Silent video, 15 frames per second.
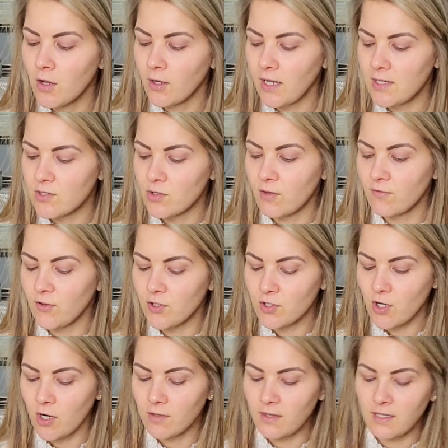Okay, so the
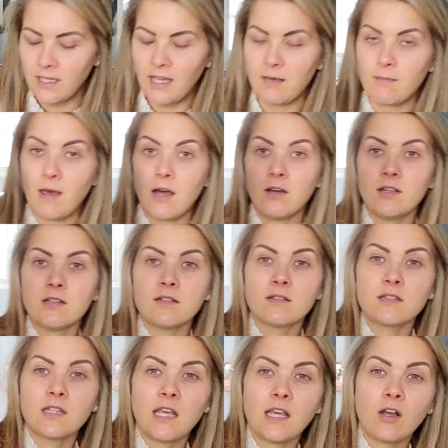first card that came out is
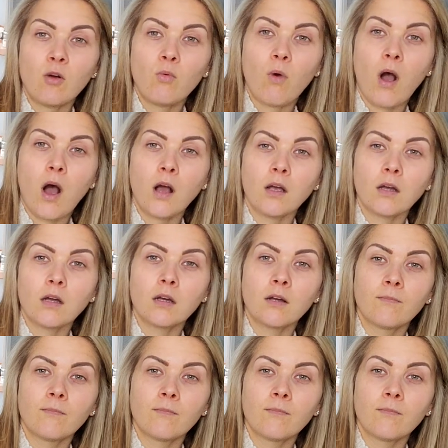take a walk.